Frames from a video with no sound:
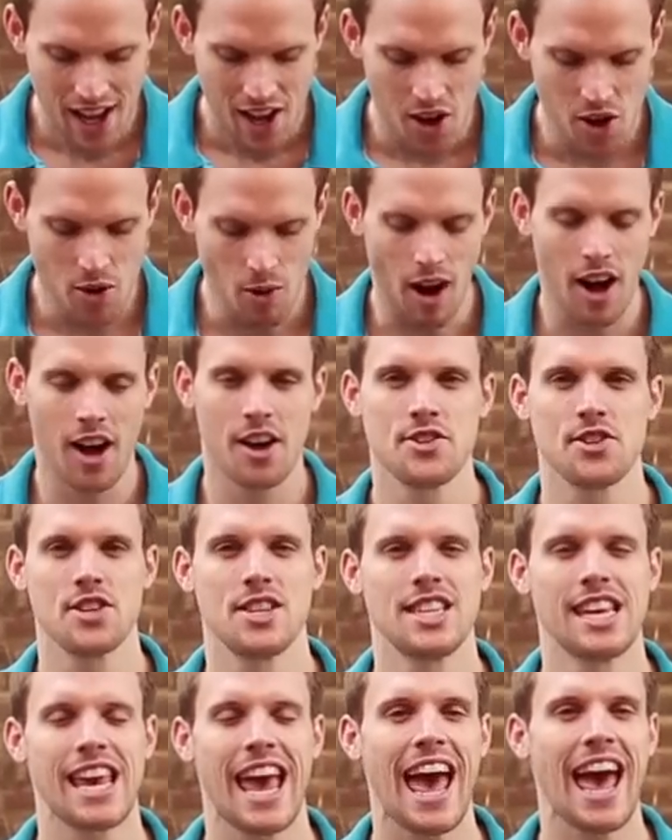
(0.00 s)
who
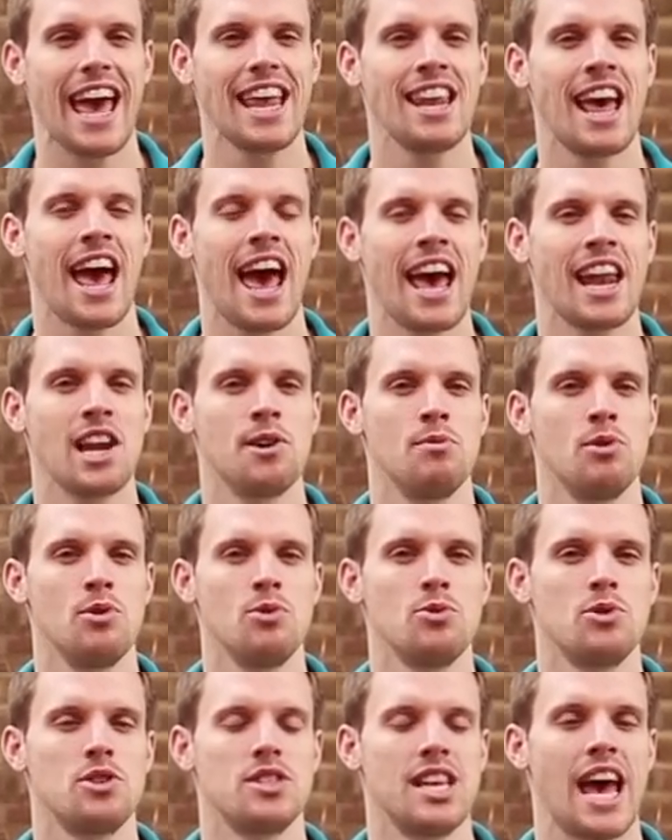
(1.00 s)
asks, can
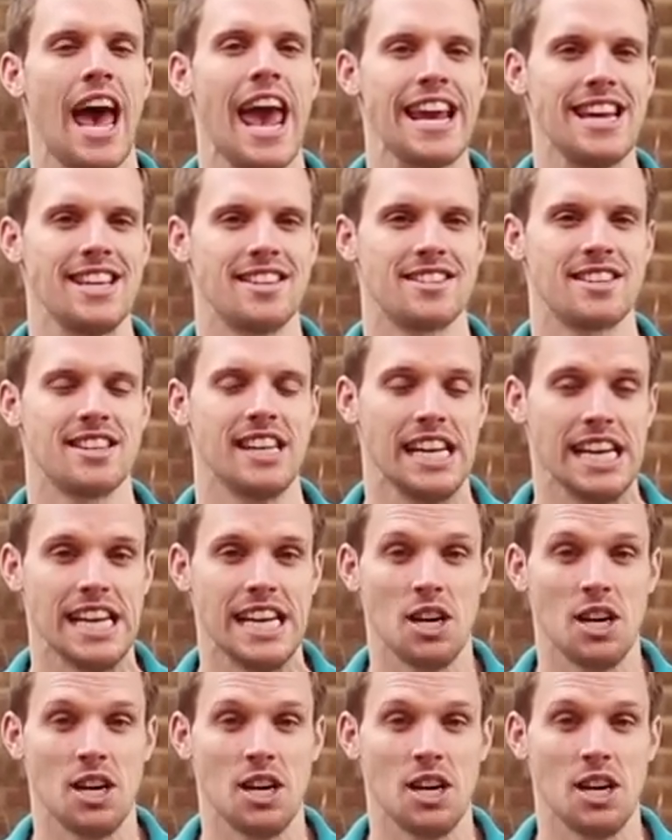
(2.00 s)
animals taste?